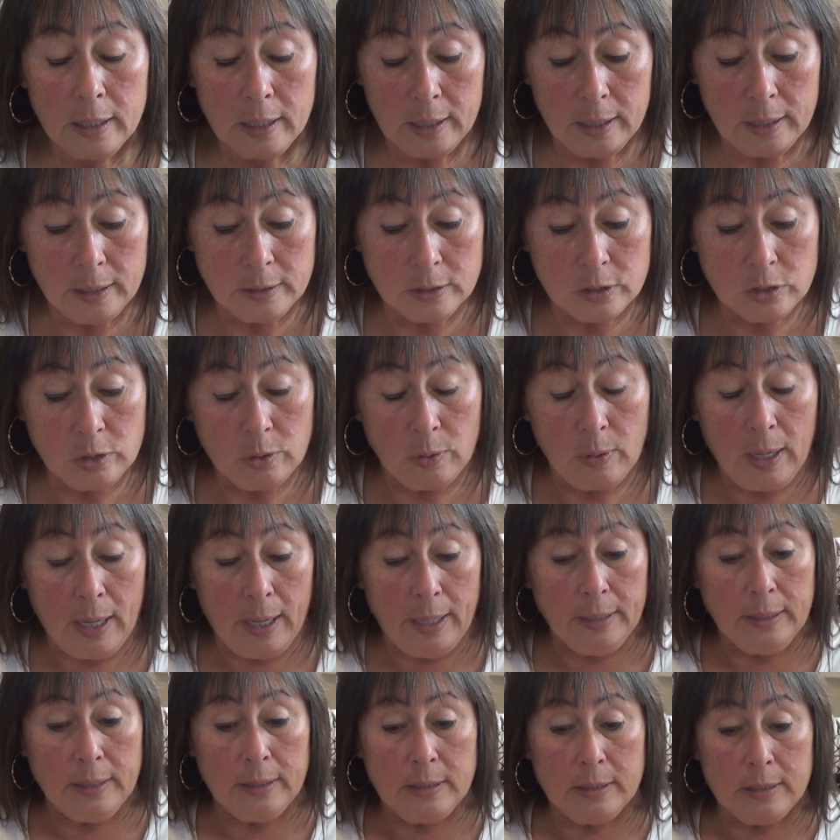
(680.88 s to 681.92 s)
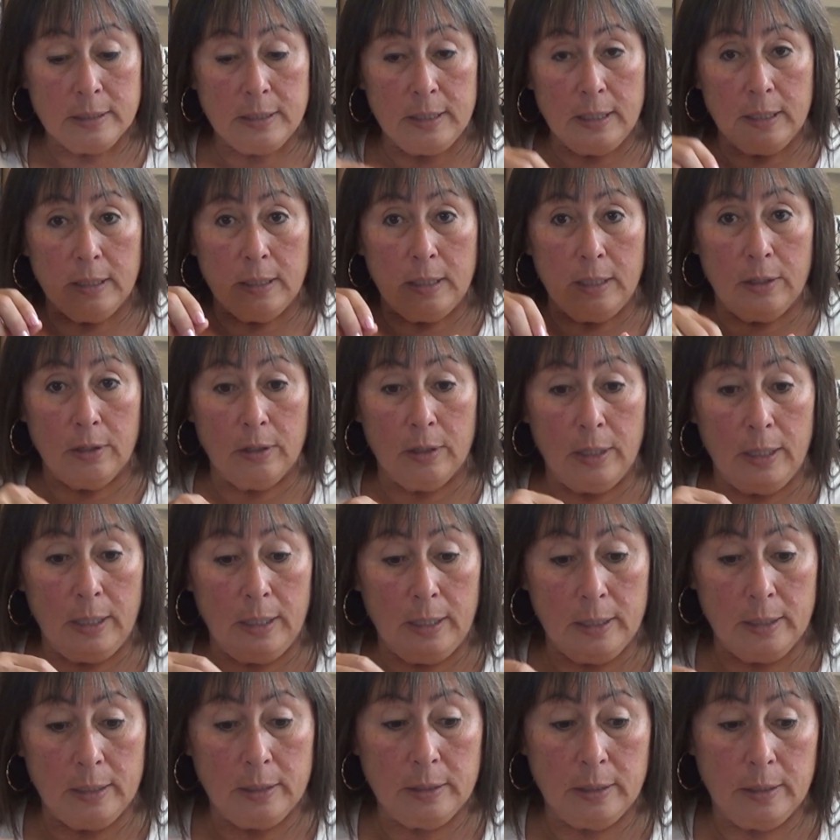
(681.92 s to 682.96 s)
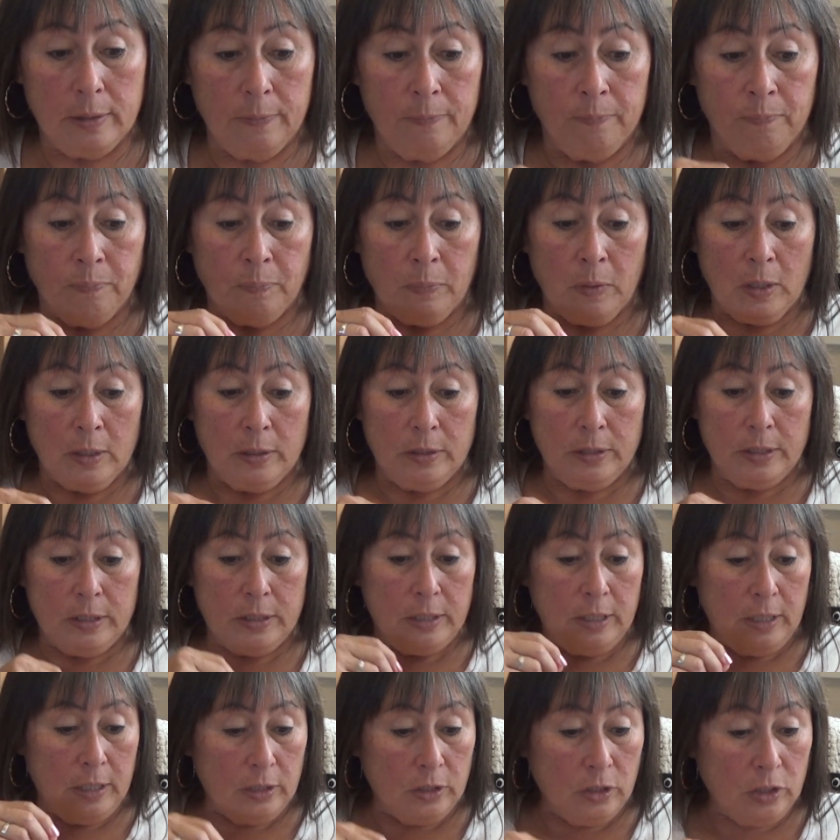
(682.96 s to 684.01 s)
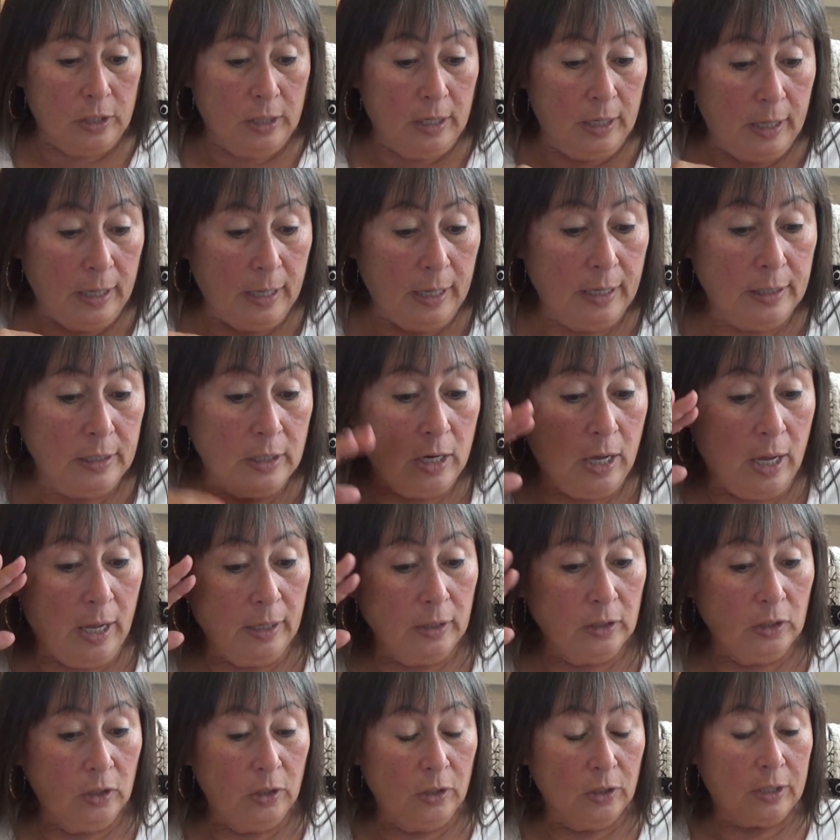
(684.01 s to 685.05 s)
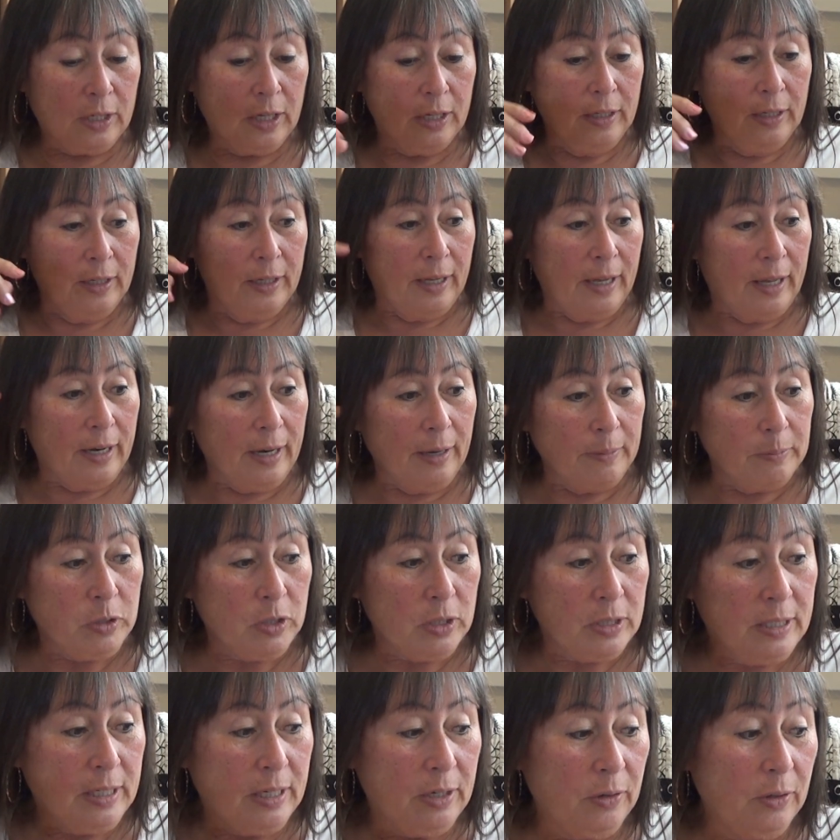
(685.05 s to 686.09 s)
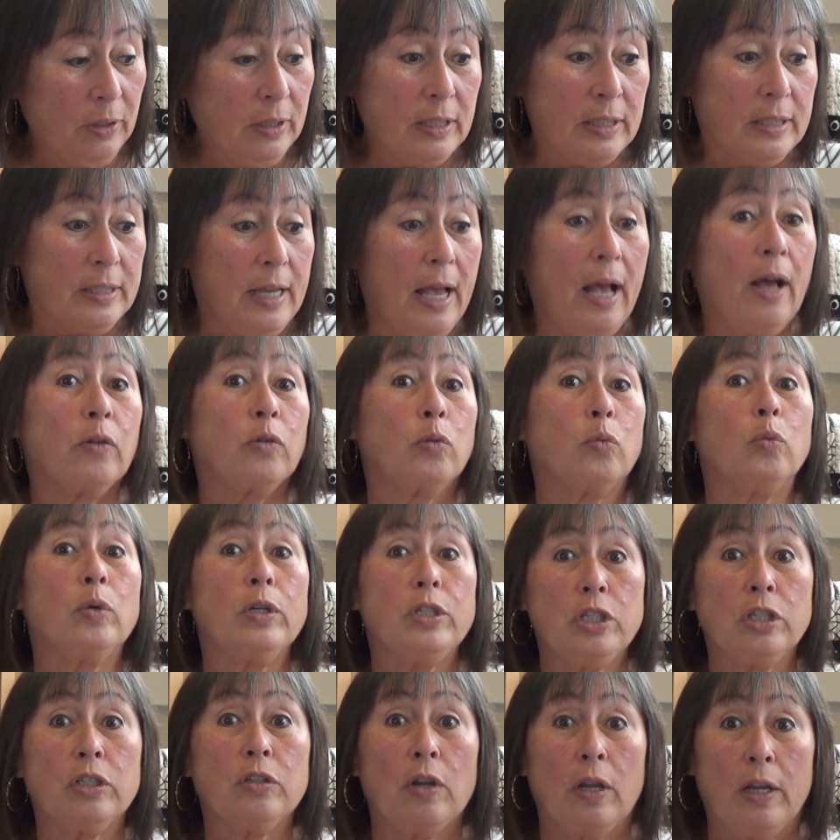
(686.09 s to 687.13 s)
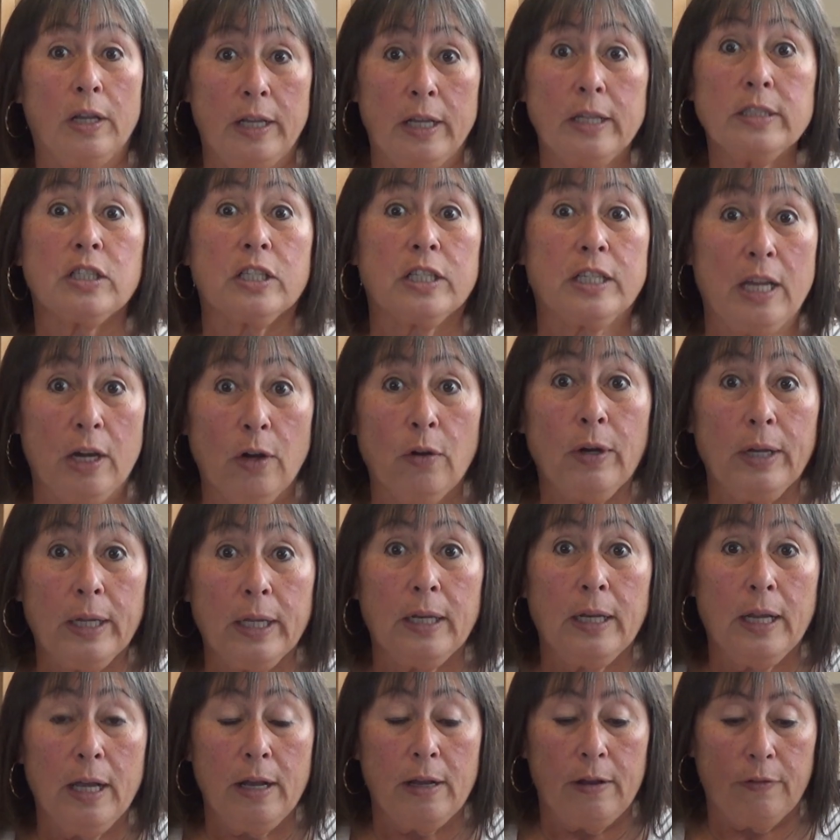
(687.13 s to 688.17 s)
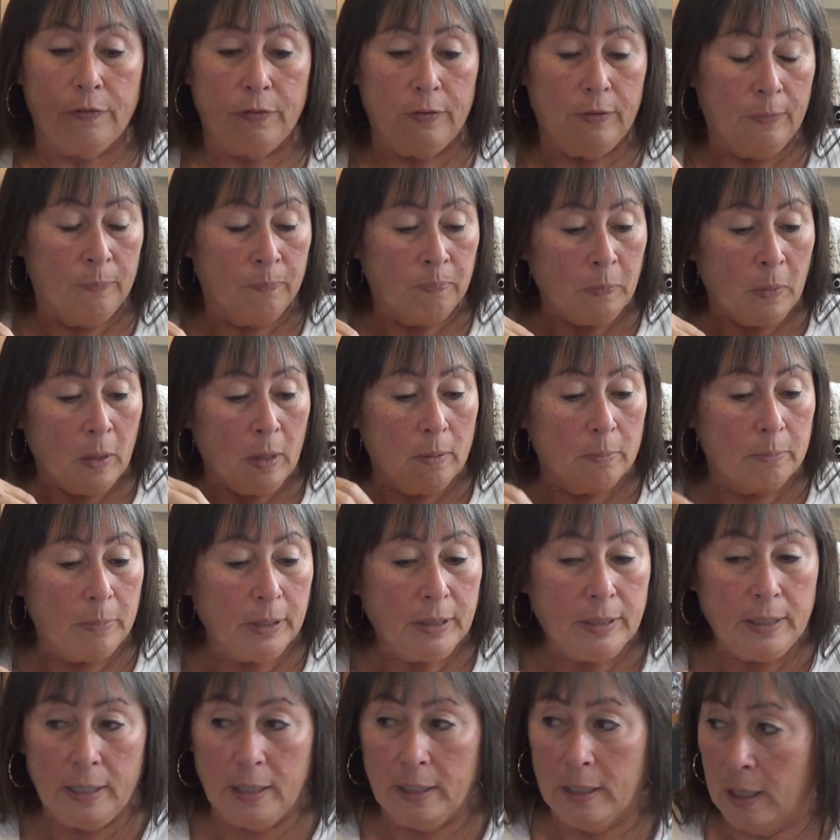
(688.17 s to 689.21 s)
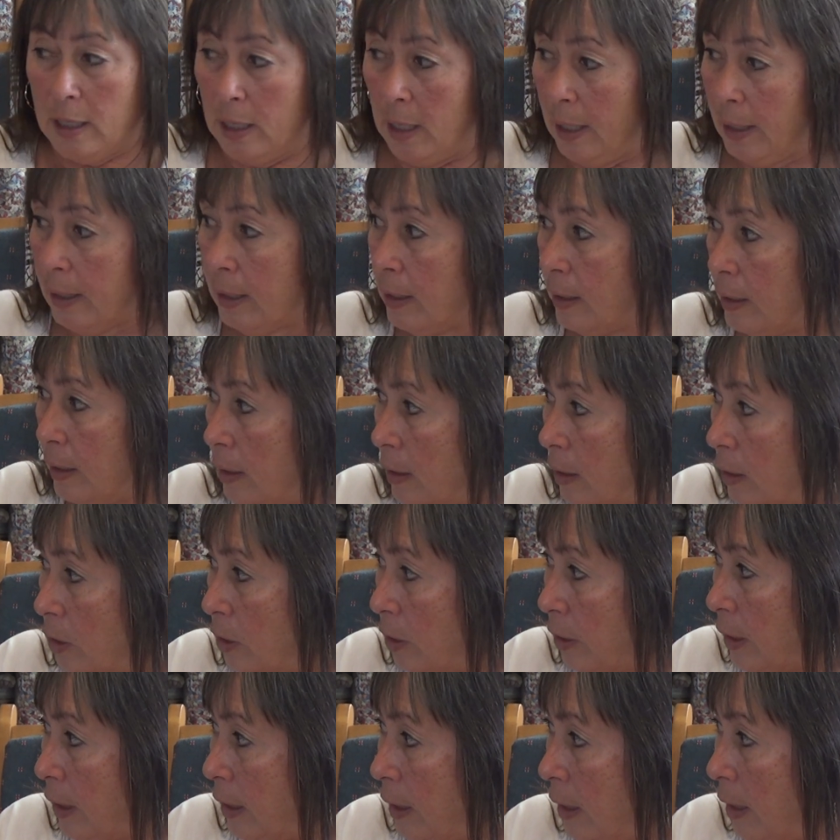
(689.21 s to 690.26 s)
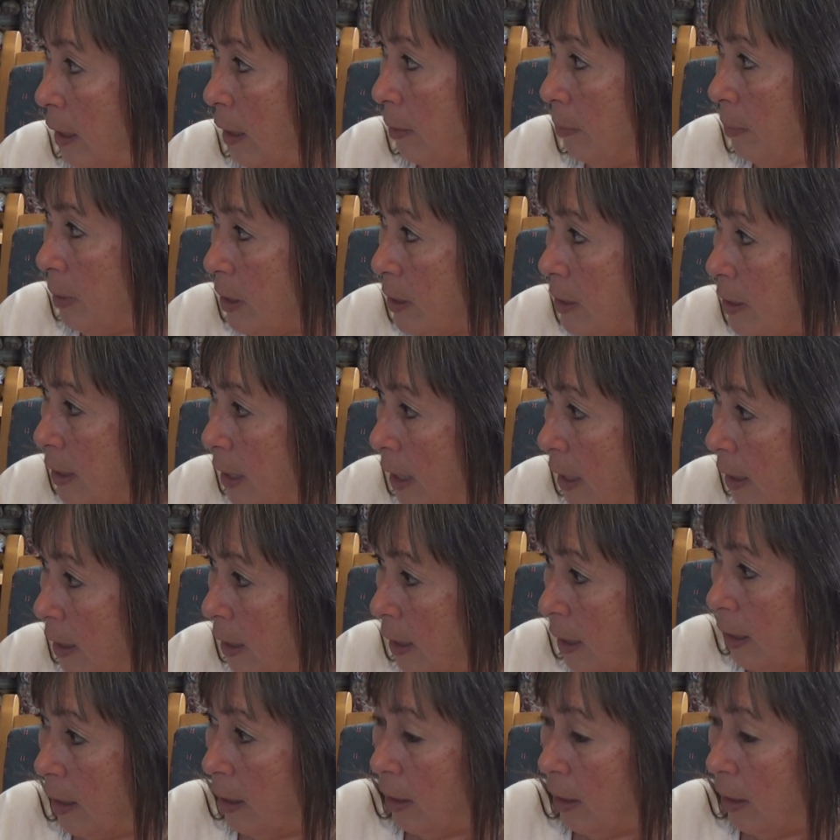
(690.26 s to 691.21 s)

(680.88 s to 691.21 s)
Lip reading: And so I can sit there and stitch and not look, and I'm just hearing the sound, which is scary enough. But then I can look at him and say,